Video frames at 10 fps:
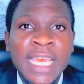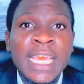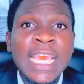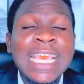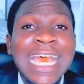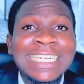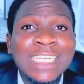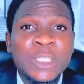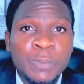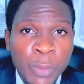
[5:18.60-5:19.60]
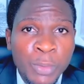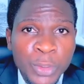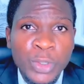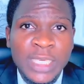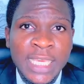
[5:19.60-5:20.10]
he had this pro
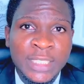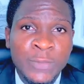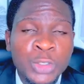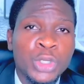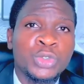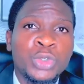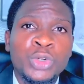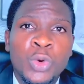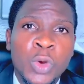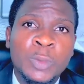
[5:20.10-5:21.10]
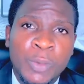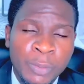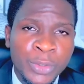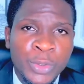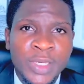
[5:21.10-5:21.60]
bono case. For those who don't know what pro
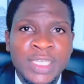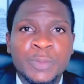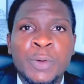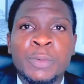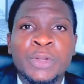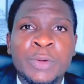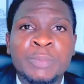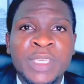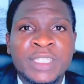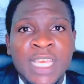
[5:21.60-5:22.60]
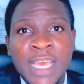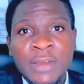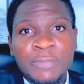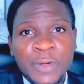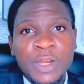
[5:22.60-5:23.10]
bono is, pro bono means
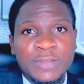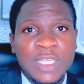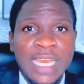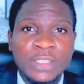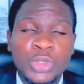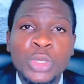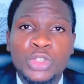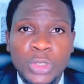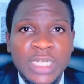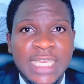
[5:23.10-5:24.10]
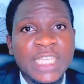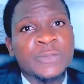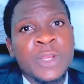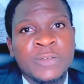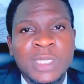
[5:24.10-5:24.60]
free of charge. So he took the case
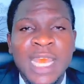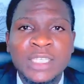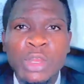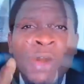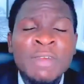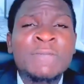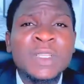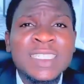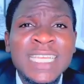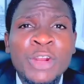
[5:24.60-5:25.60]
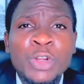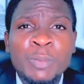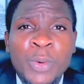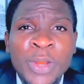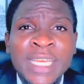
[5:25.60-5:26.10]
free of charge of a 14-year-old
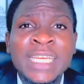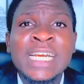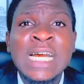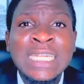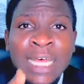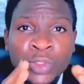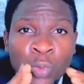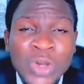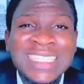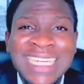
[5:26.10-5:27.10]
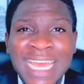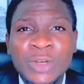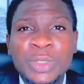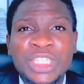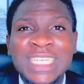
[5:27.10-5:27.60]
boy that was
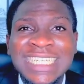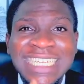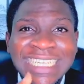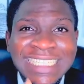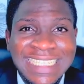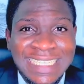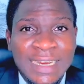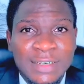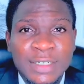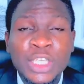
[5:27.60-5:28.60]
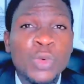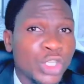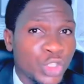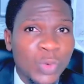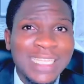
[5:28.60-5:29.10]
languishing in cell. He
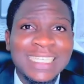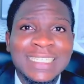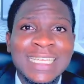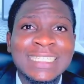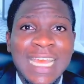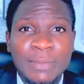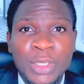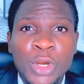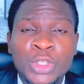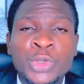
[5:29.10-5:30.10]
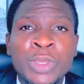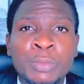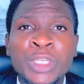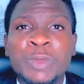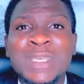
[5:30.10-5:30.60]
was 20 years at the time he got to him,
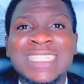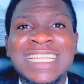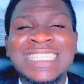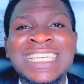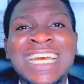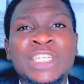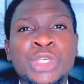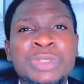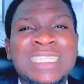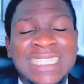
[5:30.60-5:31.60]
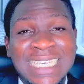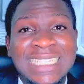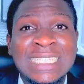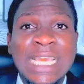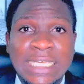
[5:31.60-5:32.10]
which means that he had used 6
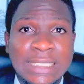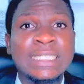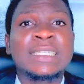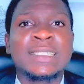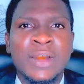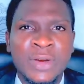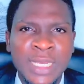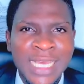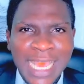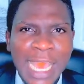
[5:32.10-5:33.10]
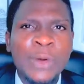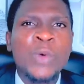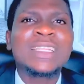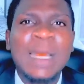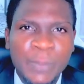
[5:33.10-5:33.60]
years in the cell. And
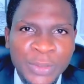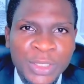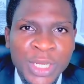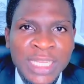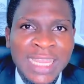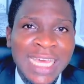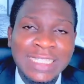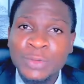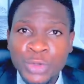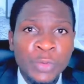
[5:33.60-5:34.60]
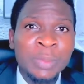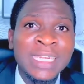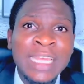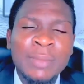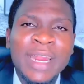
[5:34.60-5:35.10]
what happened that made
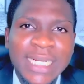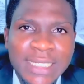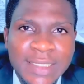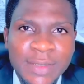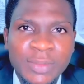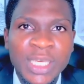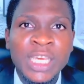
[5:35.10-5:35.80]
them arrest him?